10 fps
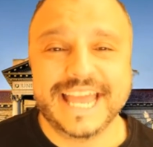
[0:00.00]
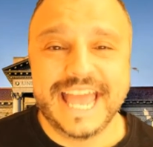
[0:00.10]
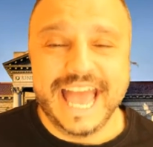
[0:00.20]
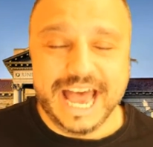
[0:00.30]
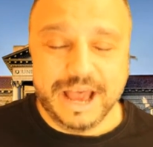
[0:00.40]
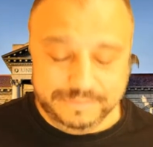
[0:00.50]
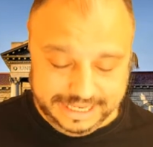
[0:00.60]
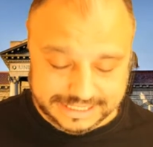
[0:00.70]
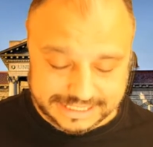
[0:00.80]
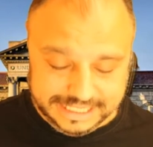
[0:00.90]

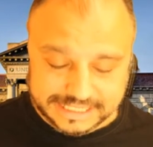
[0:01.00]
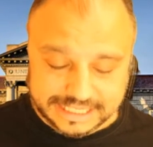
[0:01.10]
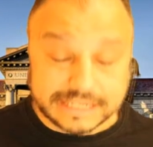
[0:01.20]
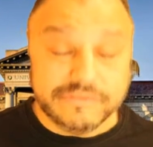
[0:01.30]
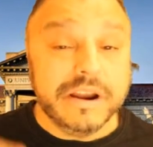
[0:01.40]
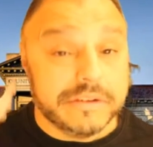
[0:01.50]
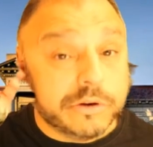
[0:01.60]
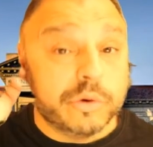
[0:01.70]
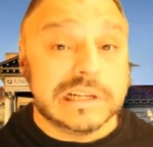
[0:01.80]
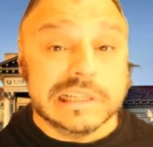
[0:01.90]
It's listed very
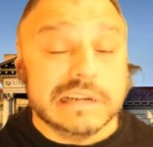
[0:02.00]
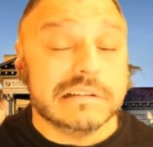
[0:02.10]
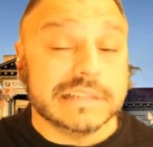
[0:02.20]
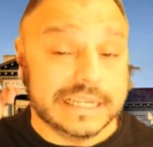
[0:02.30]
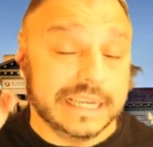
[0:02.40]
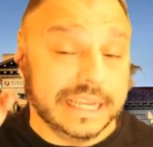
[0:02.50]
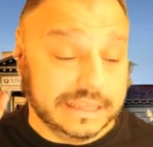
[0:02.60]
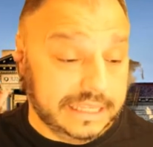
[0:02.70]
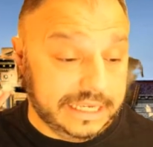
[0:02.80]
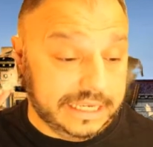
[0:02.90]
clearly in
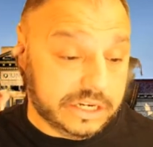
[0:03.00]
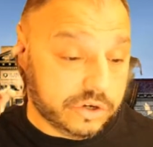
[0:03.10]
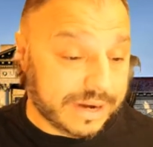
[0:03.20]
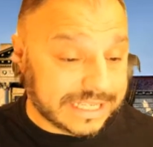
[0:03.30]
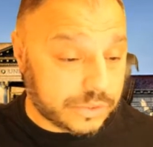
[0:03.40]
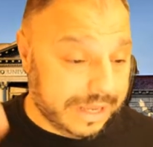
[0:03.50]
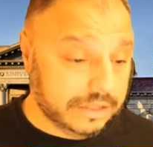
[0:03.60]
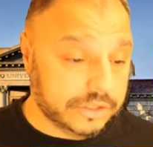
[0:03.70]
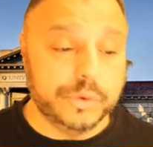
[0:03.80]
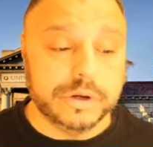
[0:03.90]
the
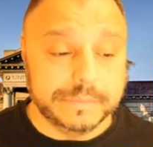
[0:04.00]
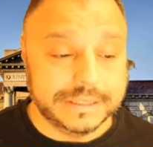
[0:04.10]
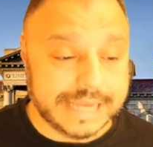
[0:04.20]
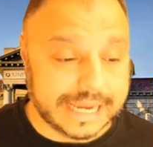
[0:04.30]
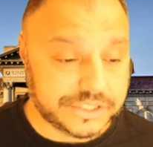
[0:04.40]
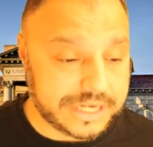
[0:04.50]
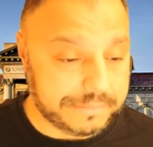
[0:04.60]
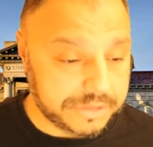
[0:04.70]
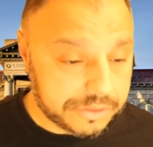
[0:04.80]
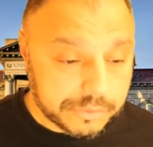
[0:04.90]
Creswell-Guterman text,
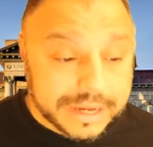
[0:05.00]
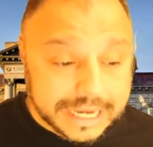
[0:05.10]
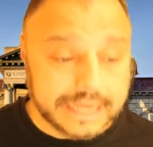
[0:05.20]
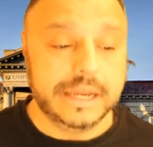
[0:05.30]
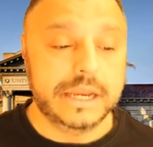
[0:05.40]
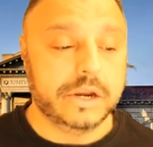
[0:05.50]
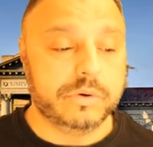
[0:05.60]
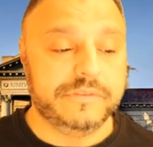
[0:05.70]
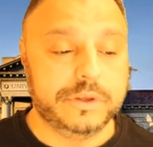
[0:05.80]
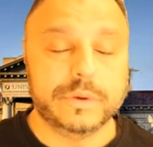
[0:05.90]
chapter 3,
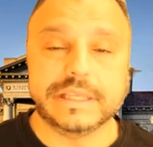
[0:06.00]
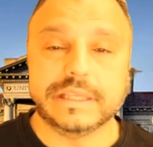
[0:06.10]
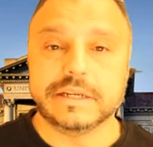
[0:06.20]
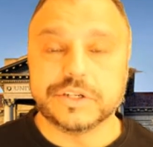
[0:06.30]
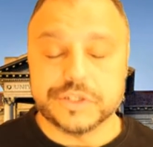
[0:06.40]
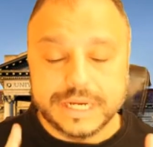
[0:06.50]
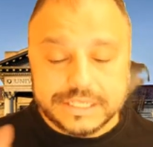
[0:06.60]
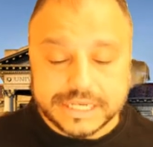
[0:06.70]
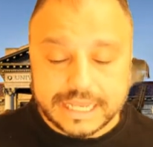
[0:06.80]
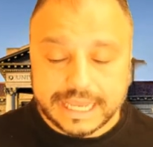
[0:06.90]
reviewing the literature.
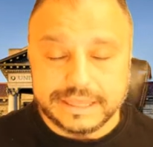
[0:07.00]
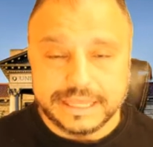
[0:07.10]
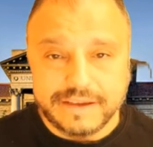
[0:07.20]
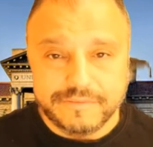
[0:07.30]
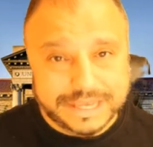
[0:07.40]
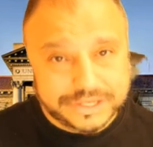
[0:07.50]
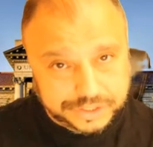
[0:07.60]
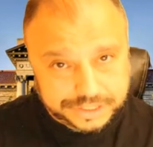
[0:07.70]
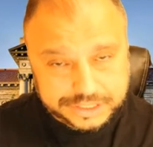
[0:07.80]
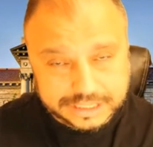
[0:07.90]
Incidentally, I think I mentioned
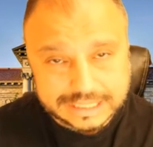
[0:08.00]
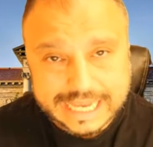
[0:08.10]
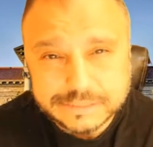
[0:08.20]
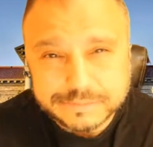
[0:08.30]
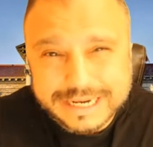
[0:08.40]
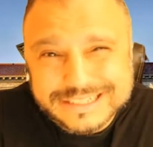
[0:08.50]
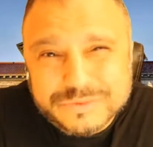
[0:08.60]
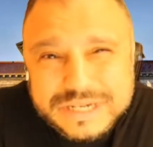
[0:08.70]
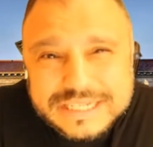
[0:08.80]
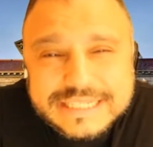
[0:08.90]
this in class, but I just
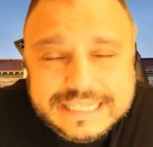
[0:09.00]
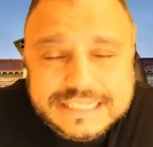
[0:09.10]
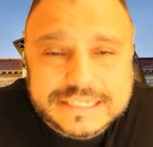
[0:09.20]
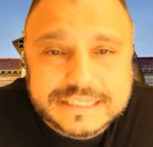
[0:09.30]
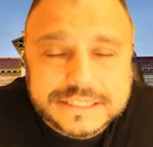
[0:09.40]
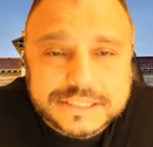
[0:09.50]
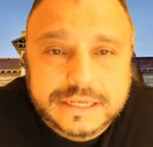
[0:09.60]
want to say this in this